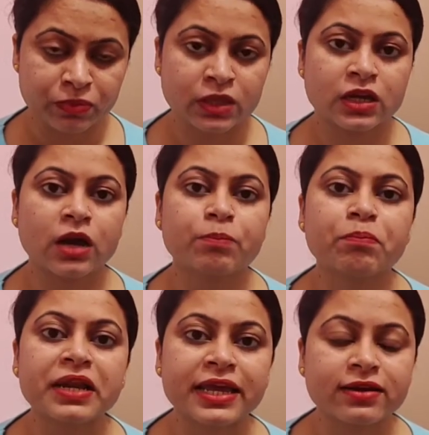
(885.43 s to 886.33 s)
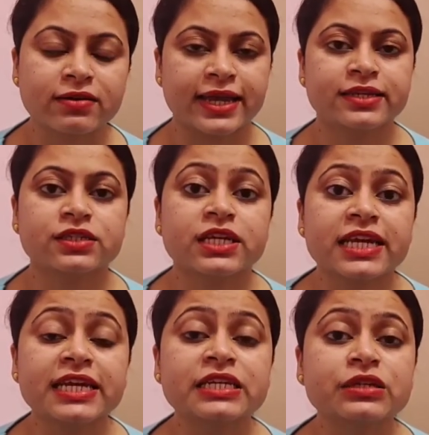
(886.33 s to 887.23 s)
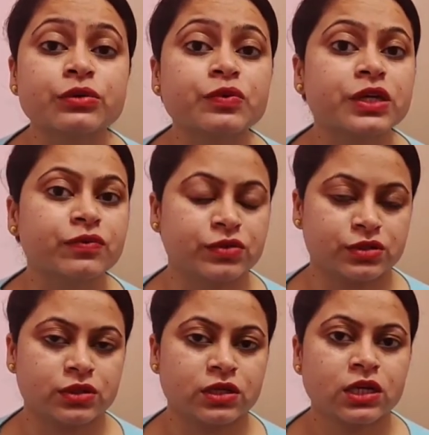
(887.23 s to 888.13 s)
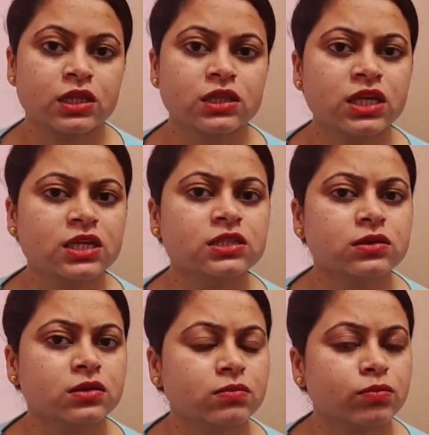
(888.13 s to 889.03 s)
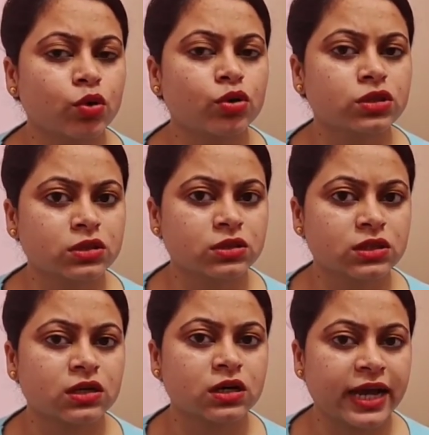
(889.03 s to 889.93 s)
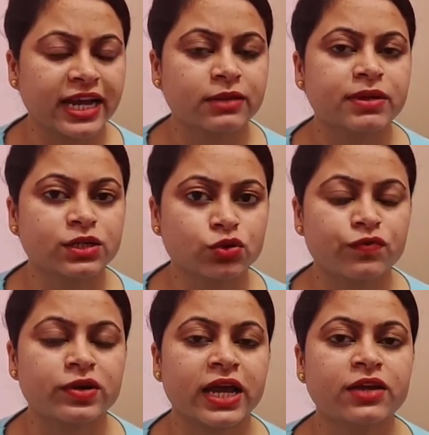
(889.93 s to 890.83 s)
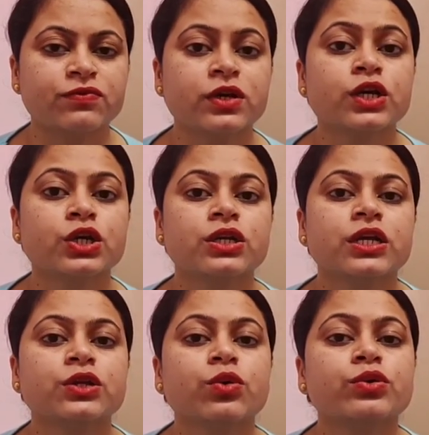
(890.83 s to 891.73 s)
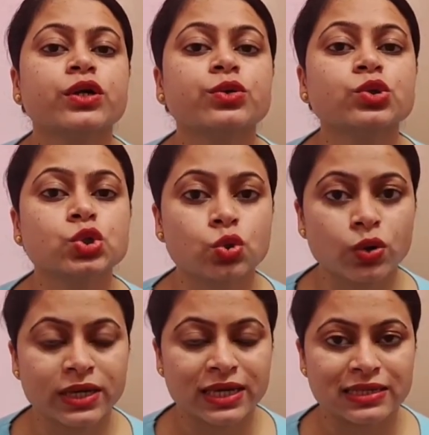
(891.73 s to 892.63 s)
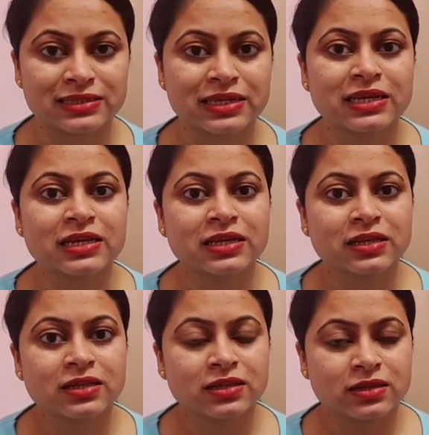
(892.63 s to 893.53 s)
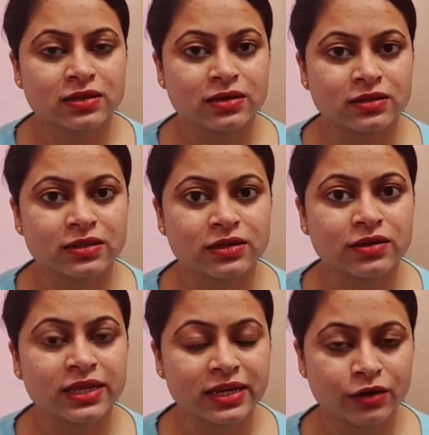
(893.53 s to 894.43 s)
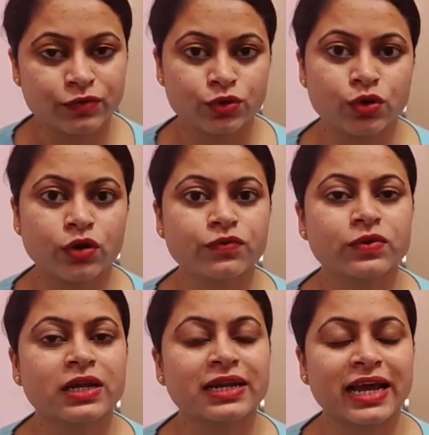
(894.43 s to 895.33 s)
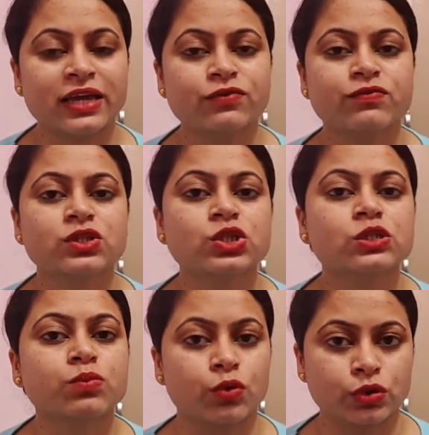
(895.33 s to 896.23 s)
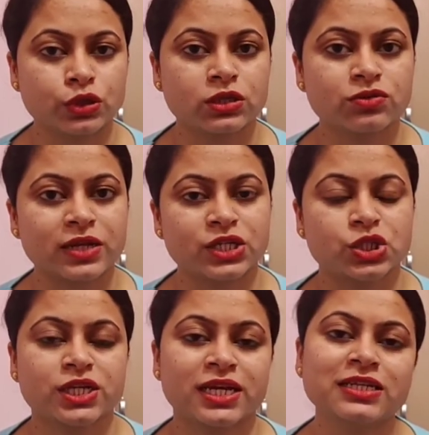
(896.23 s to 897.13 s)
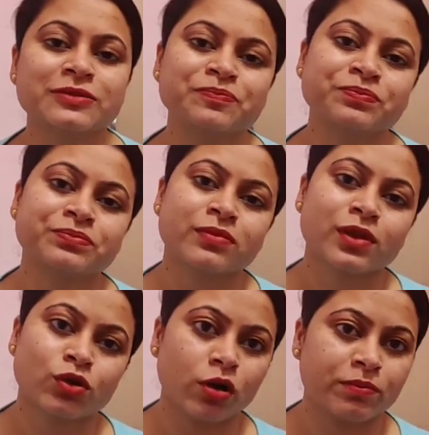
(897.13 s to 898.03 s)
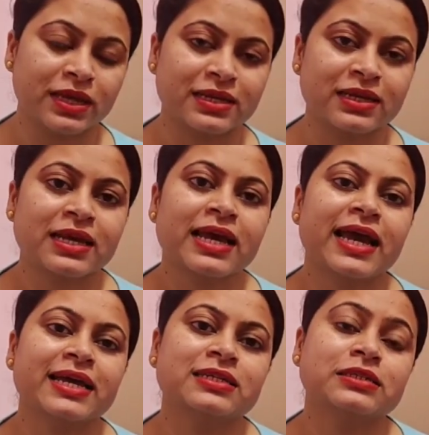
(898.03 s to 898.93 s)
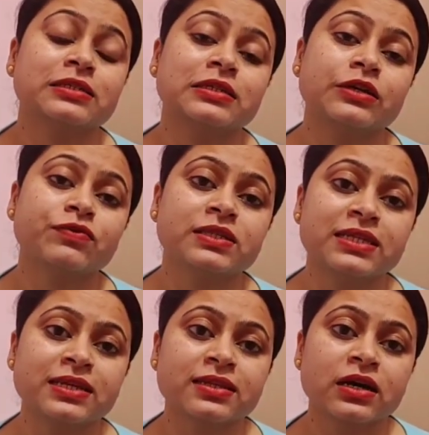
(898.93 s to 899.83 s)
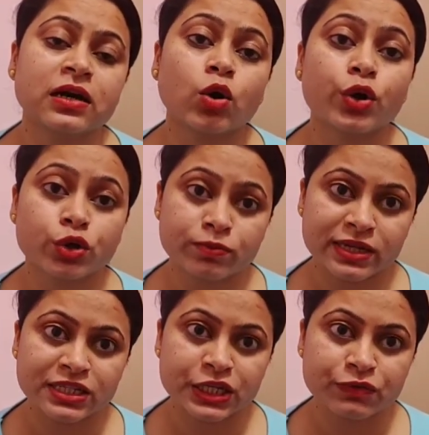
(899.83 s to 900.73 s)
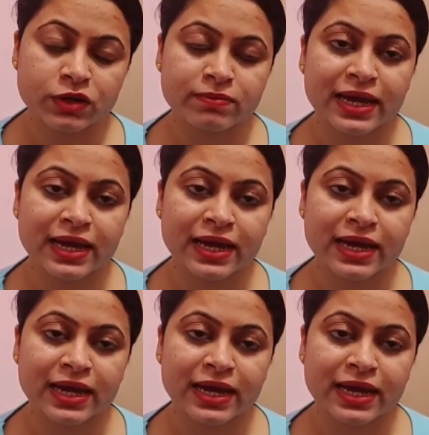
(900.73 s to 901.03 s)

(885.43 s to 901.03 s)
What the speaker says: a playwright interweaves these both the elements of life in order to showcase the real view of life, which is both tragic and comic. And if we see the argument given by